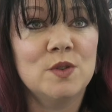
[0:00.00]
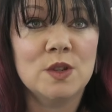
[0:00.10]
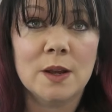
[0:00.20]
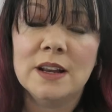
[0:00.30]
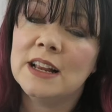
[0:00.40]

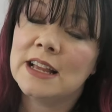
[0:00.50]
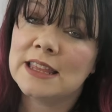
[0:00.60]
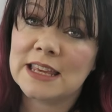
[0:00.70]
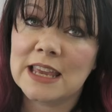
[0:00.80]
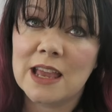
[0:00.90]
So,
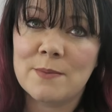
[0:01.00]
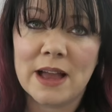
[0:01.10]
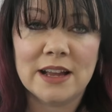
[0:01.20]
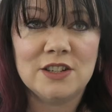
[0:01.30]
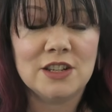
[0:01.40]
thinking
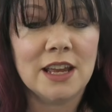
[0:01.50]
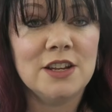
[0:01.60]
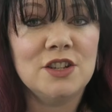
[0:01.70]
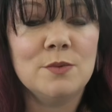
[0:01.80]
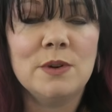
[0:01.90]
about
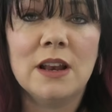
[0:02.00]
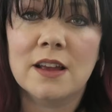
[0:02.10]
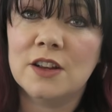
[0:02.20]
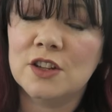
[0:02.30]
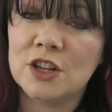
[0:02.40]
education, we'd
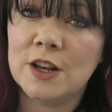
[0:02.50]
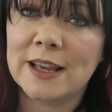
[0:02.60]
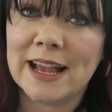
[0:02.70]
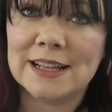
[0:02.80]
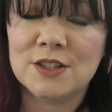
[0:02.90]
like you to
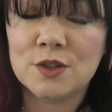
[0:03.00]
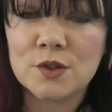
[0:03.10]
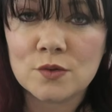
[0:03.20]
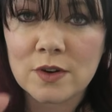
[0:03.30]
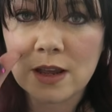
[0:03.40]
look at
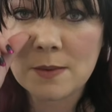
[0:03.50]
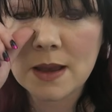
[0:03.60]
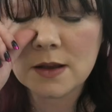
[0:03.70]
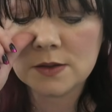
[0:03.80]
streaming.